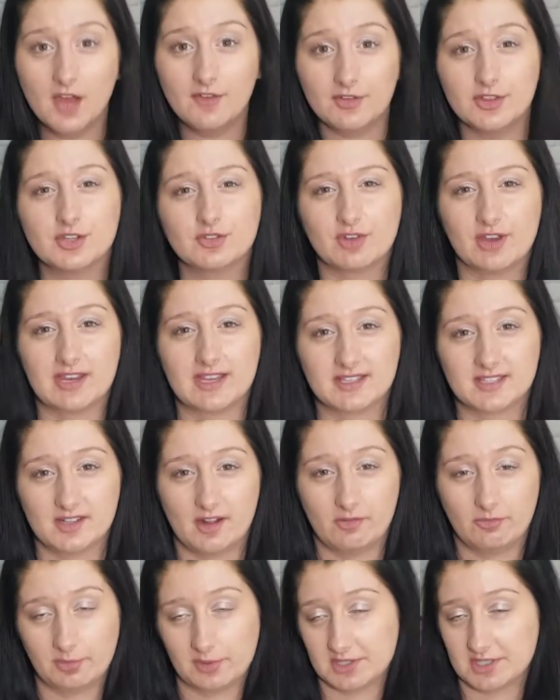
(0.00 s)
other than Craig's
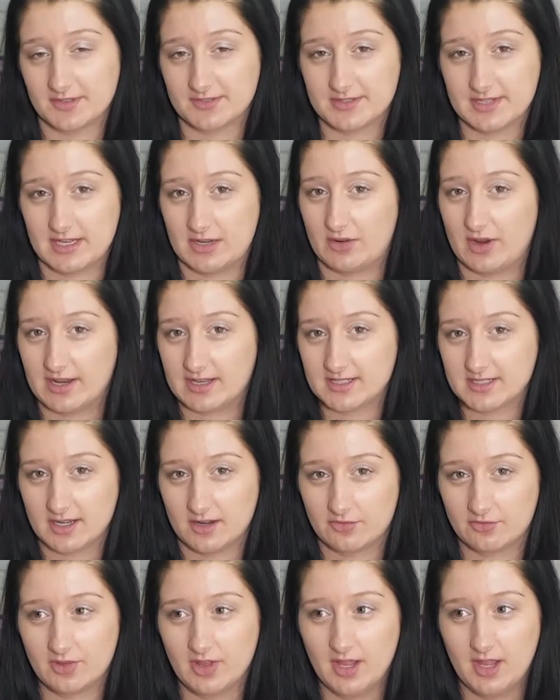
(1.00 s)
stuff, because obviously Craig's
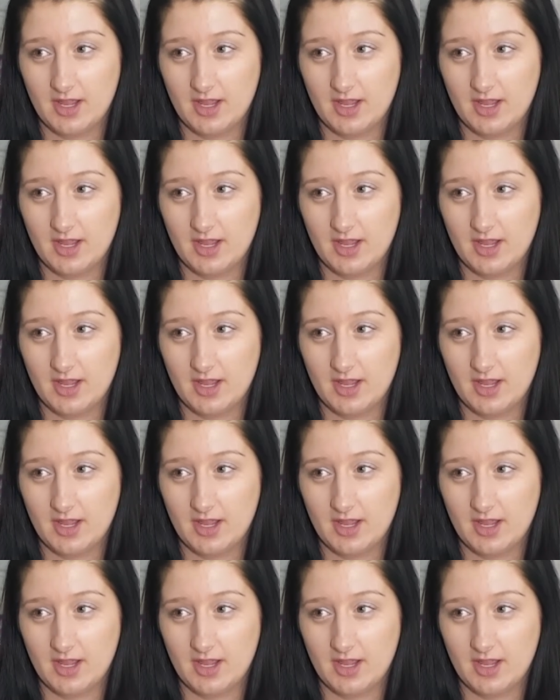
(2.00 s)
stuff